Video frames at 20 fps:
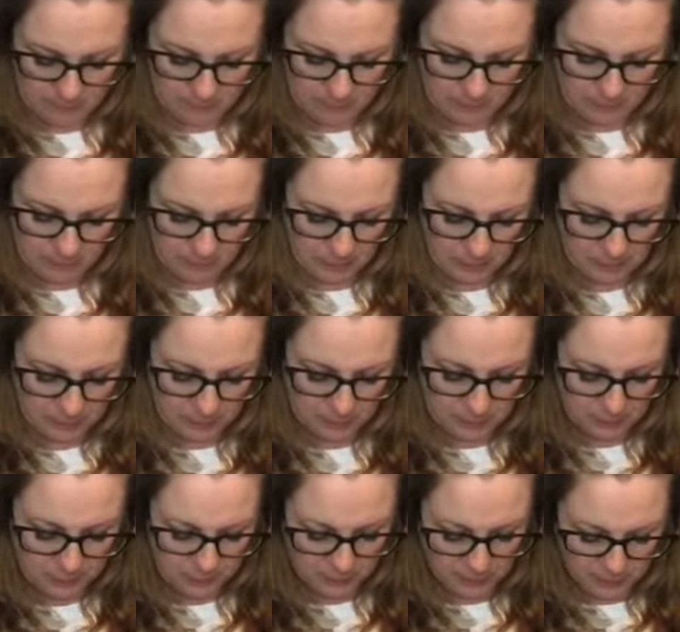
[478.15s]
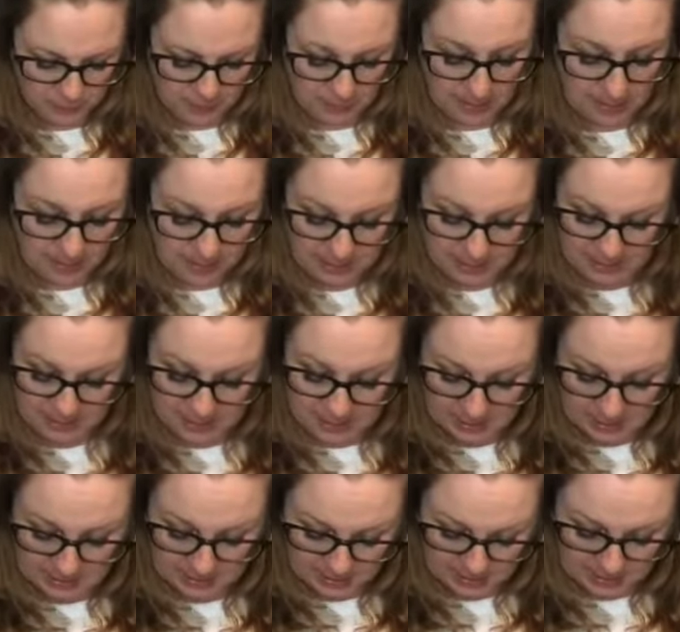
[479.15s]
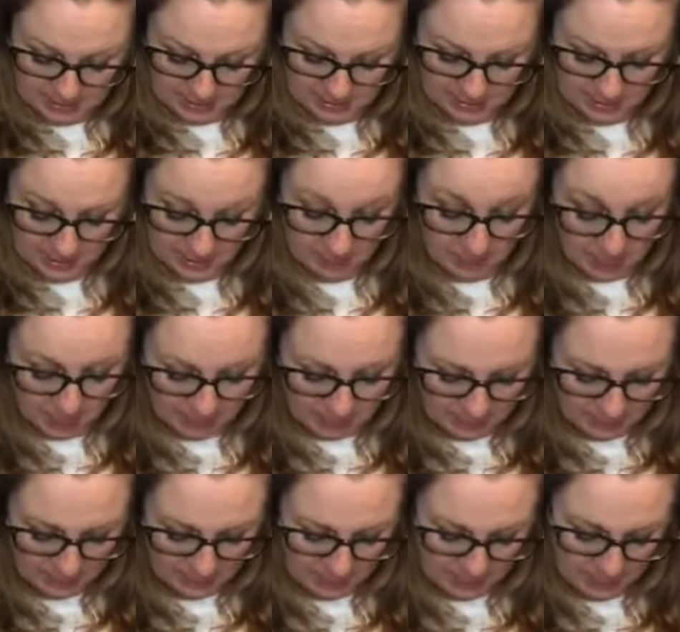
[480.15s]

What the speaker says: which we may not need in a pie, but